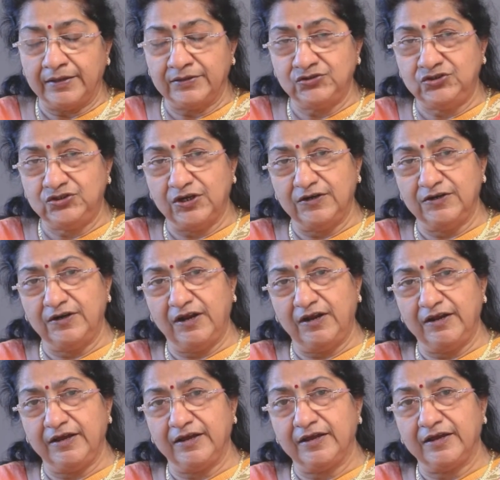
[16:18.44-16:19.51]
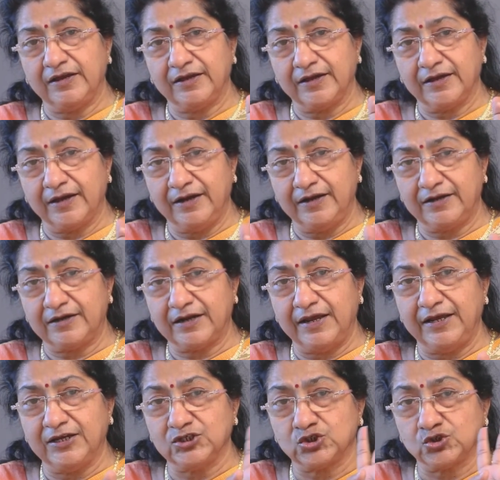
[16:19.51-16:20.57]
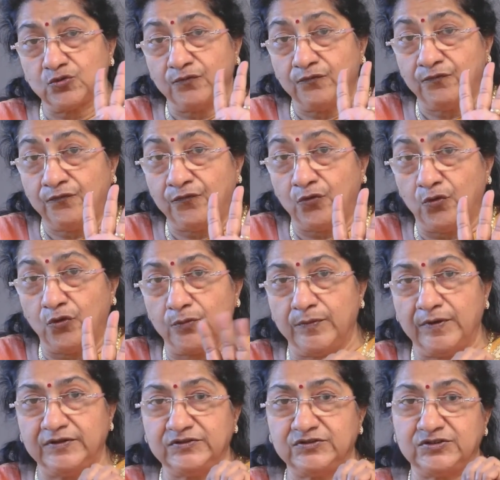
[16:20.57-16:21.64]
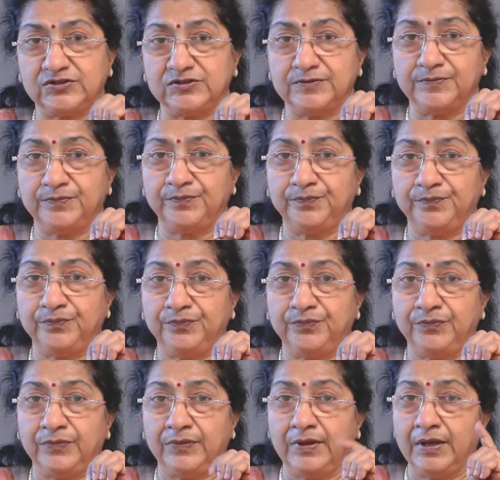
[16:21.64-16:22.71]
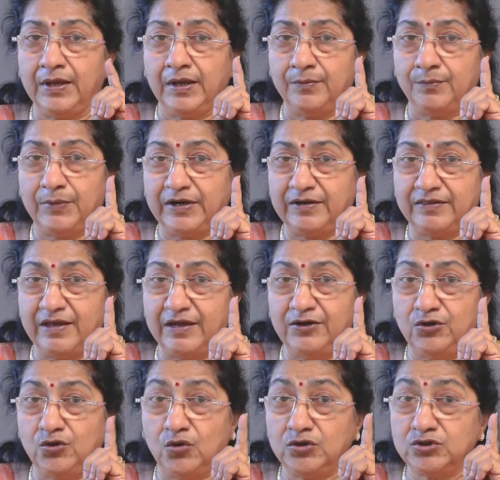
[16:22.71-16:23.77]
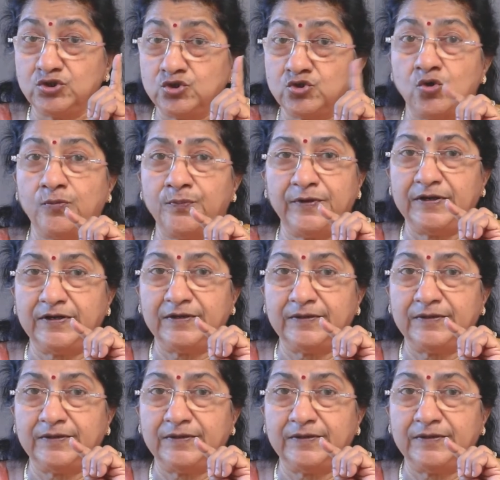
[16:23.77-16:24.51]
Generally it takes 4 months, but then do not stop it.